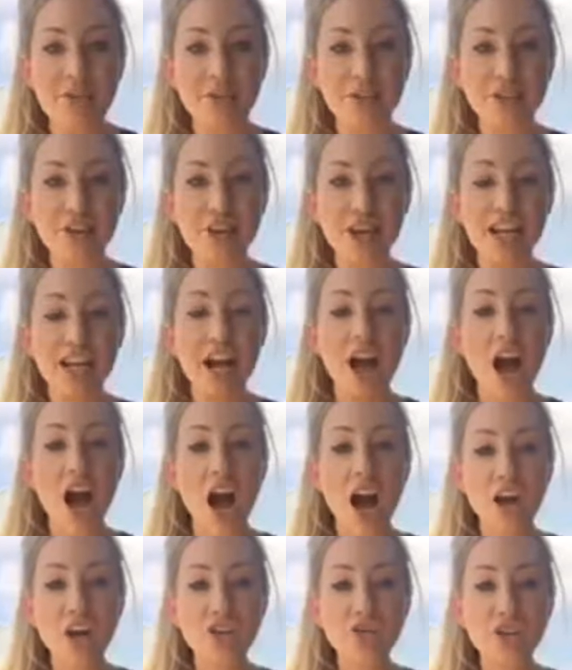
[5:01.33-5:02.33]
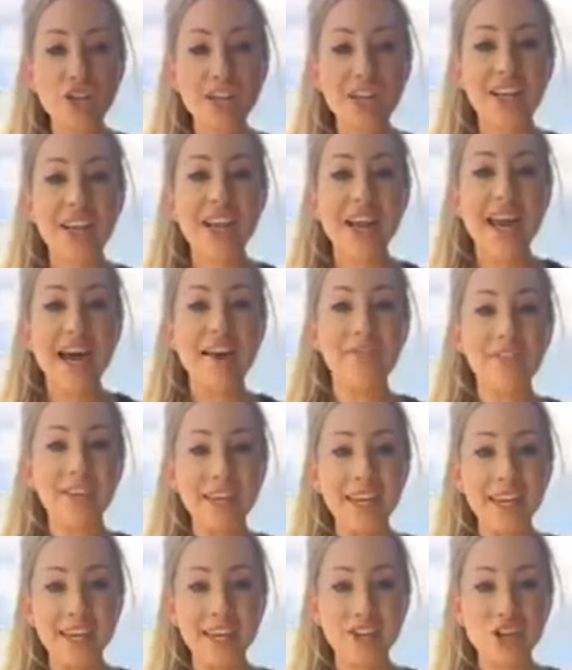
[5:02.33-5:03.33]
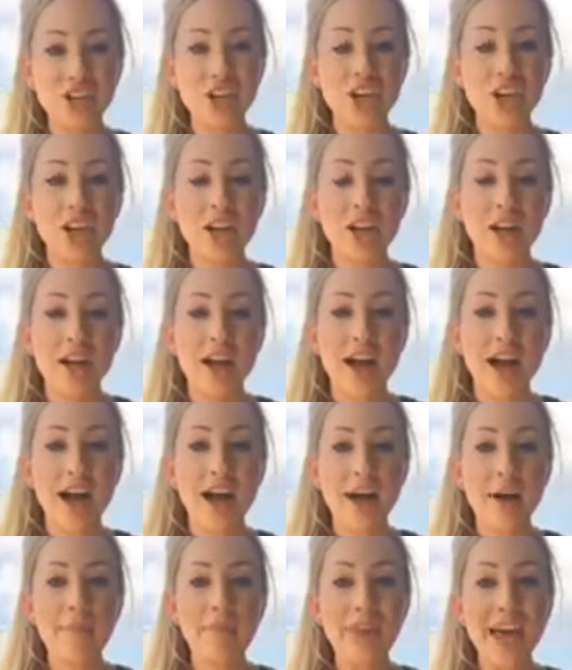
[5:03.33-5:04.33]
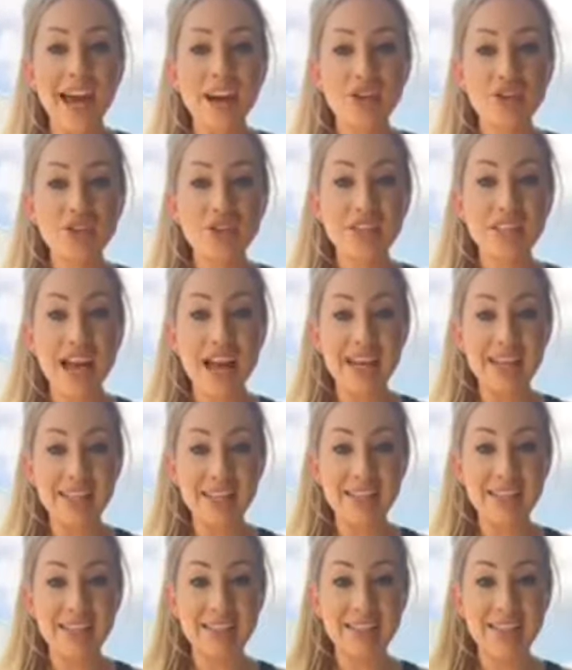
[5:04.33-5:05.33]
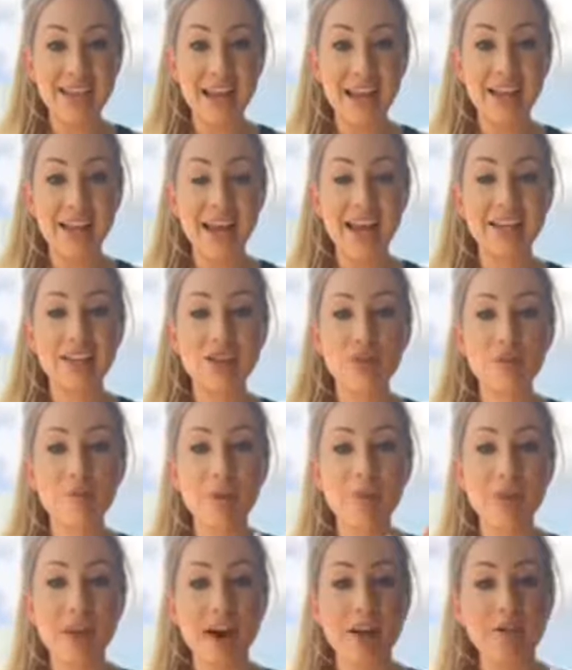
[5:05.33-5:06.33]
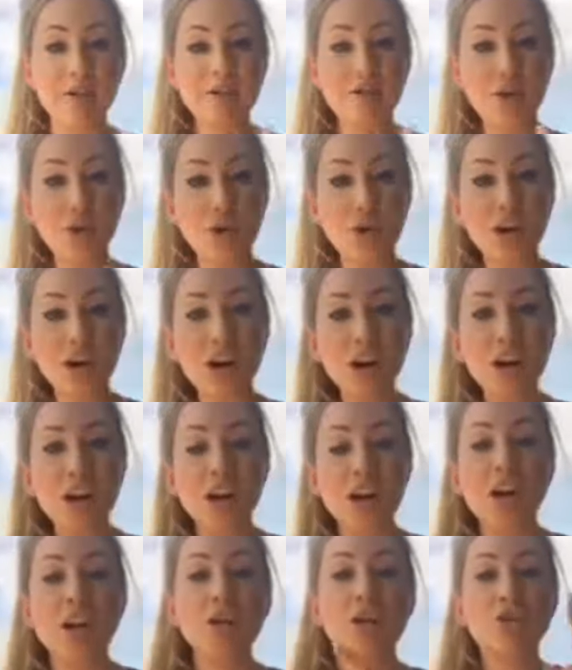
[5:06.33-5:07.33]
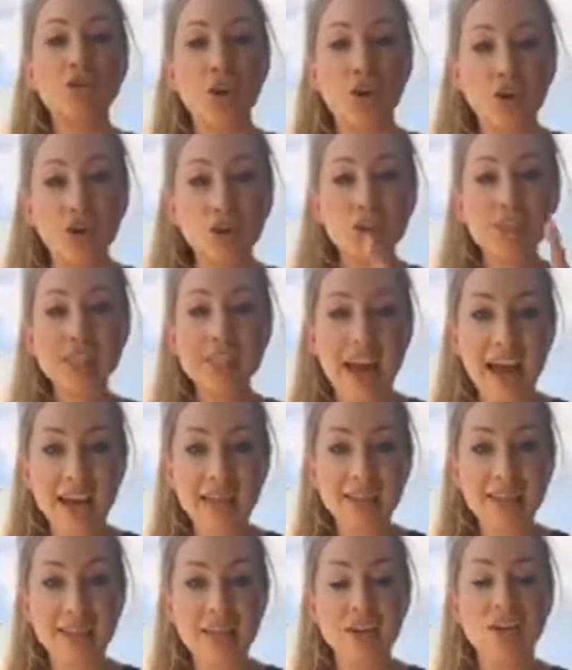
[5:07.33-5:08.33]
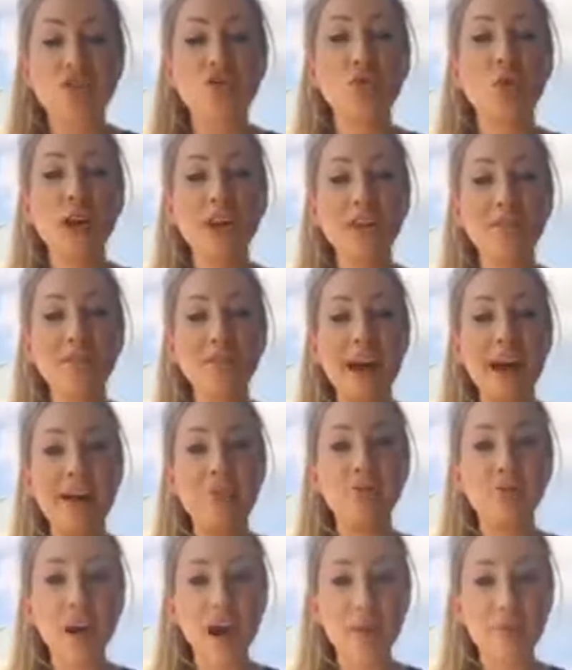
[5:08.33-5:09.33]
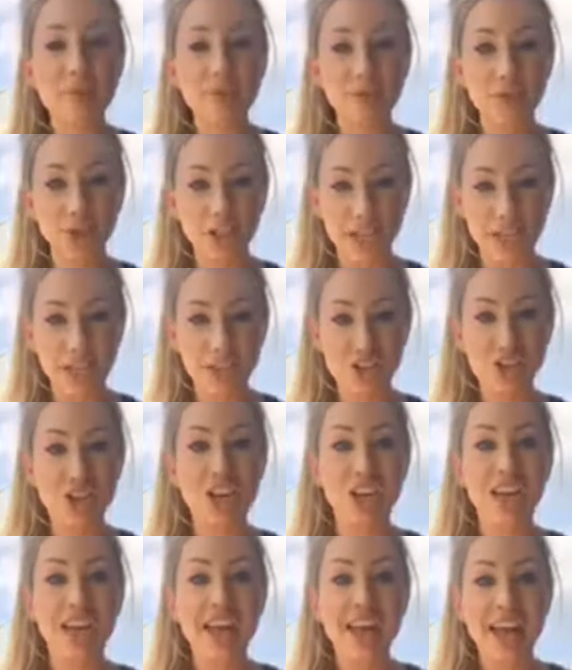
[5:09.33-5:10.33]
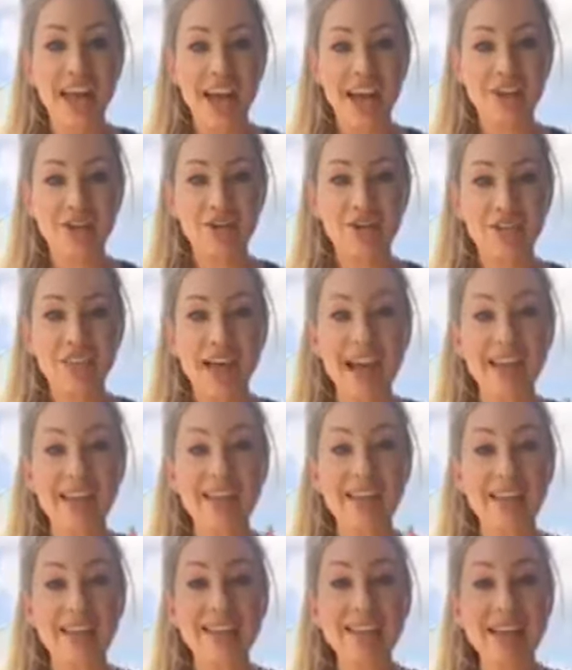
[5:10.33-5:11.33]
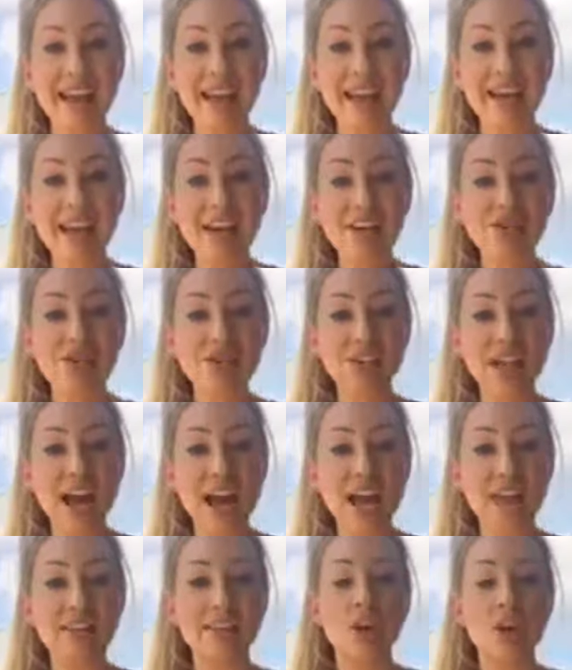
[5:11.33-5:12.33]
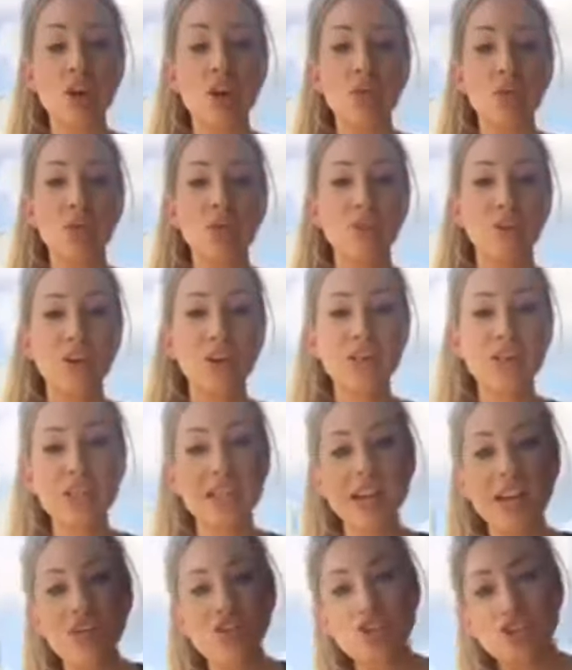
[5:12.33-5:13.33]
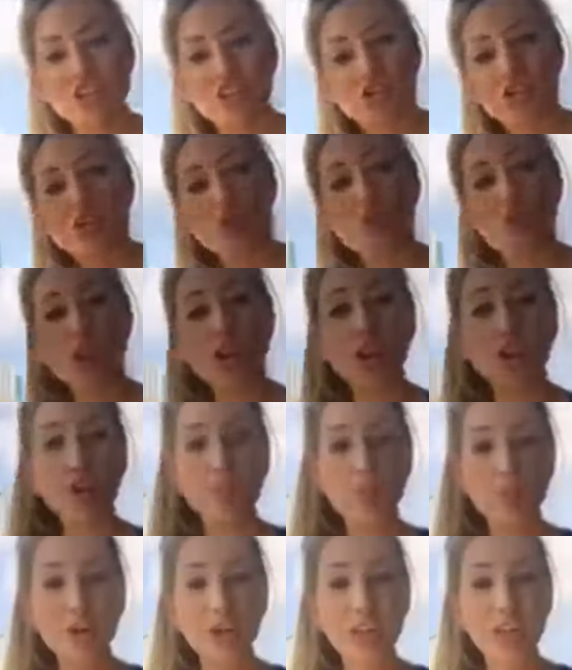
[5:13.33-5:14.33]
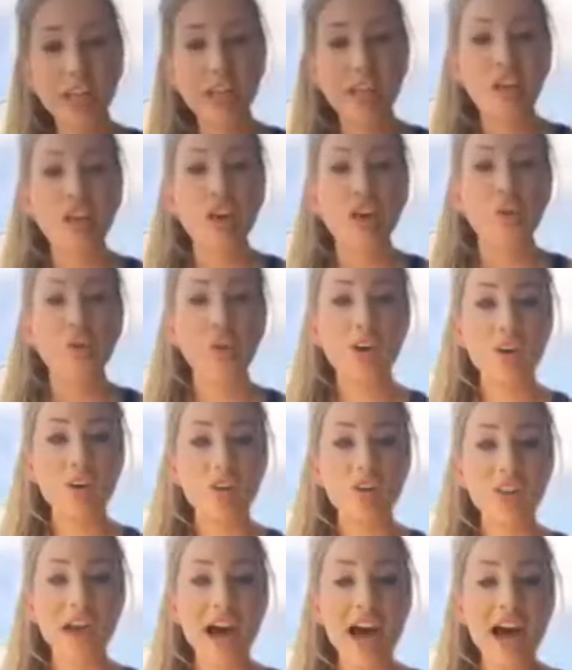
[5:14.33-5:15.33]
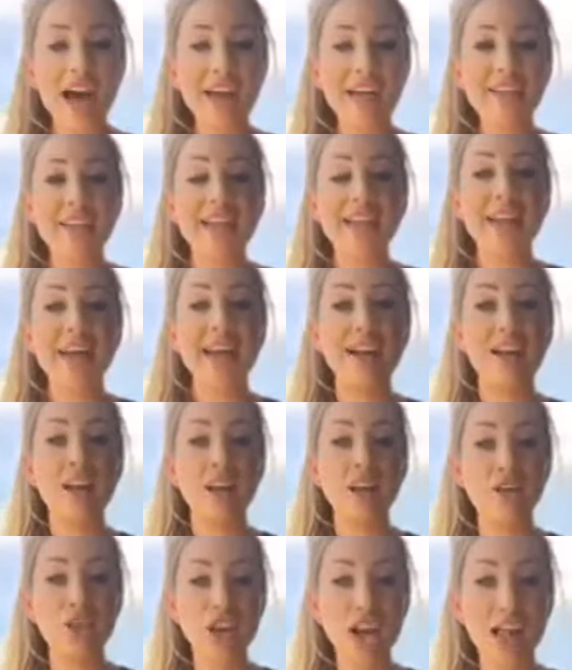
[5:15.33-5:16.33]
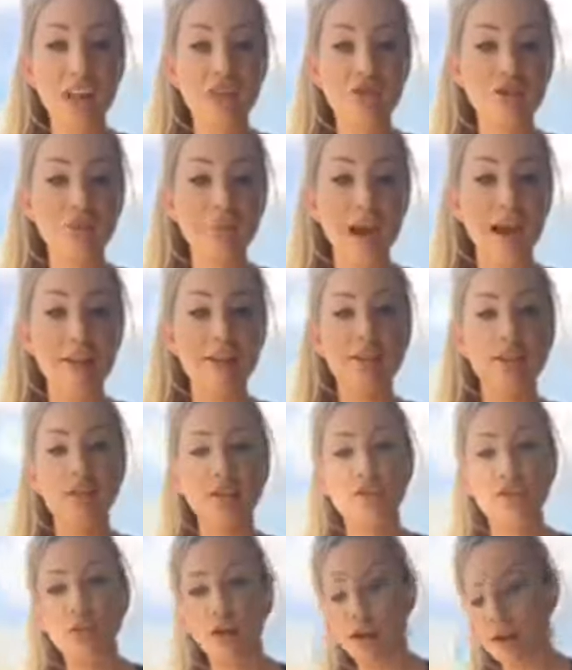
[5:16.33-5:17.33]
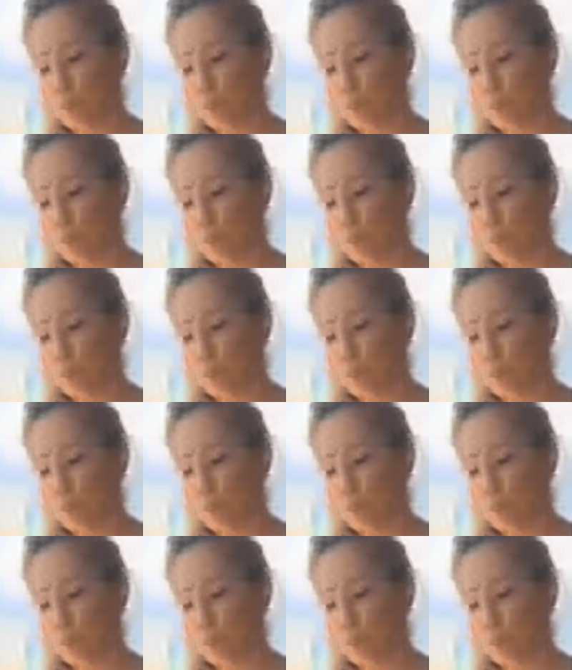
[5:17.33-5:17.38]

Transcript: so you're getting 100 of each um, exercise in today, okay? So remember that, four total sets, 25 reps for each exercise. Second exercise, reverse lunges. You're gonna work your booty, work your thighs, again, challenge your balance in your core.